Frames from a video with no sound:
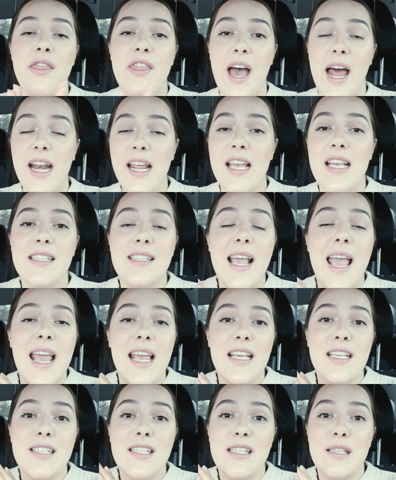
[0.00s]
that is
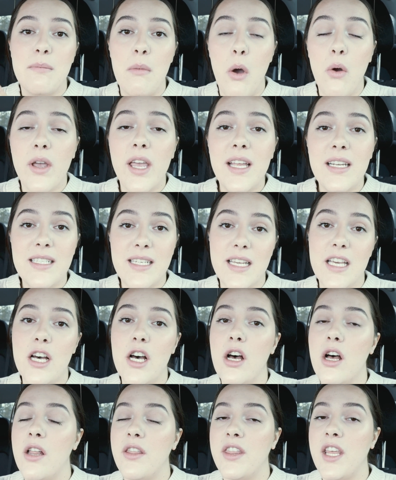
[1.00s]
a smoking
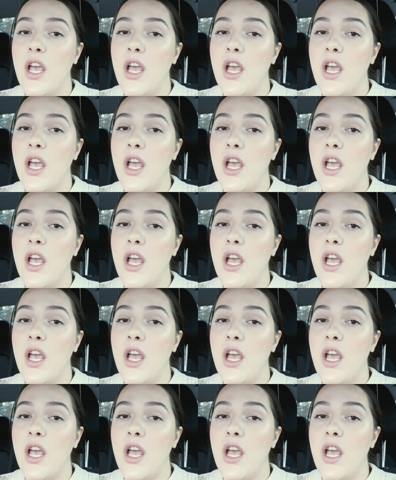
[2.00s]
deal.